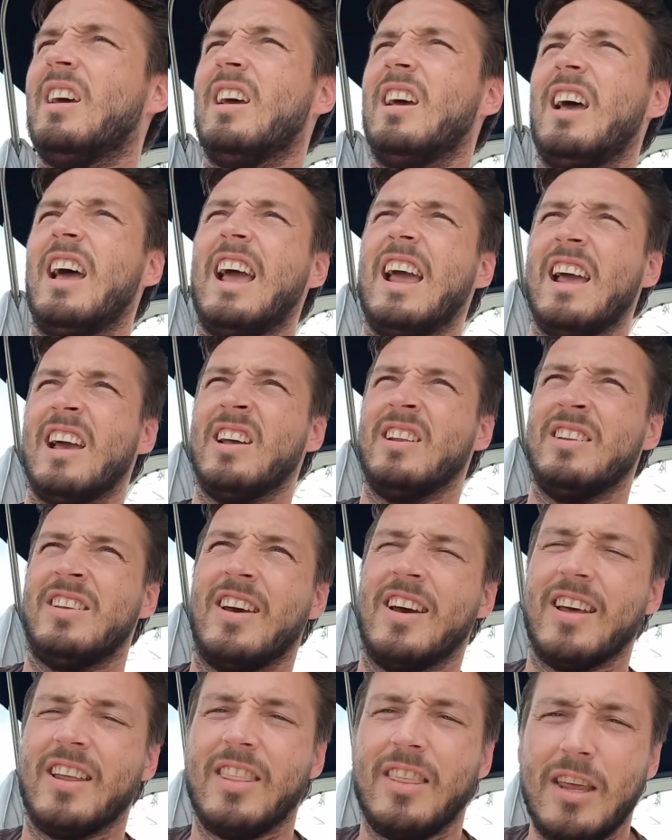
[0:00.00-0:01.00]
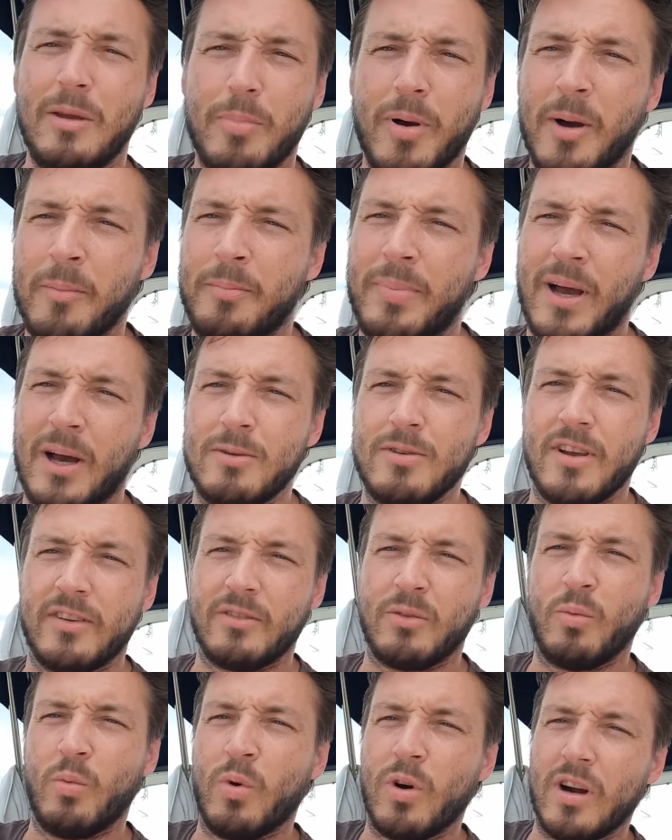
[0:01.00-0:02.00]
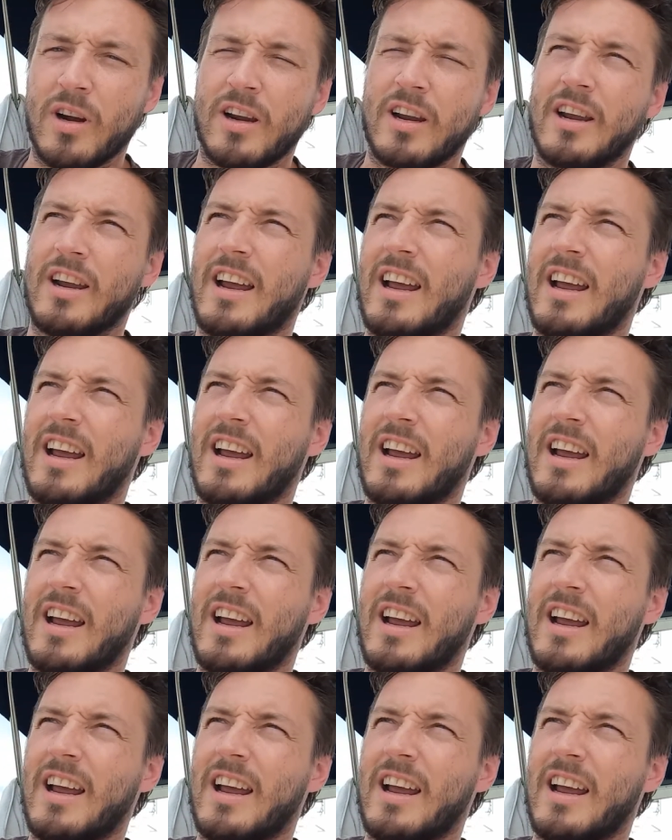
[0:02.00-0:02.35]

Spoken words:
And the pump out doesn't work